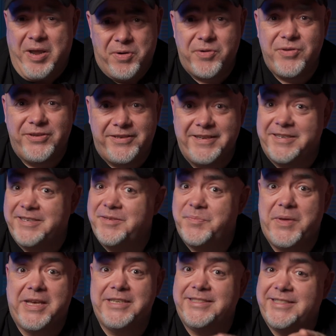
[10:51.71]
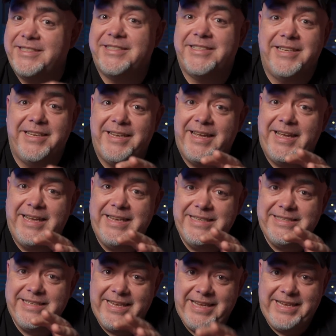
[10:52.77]
I know you didn't because this thing
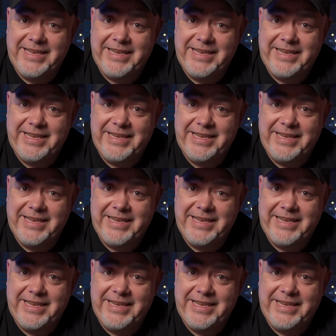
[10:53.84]
is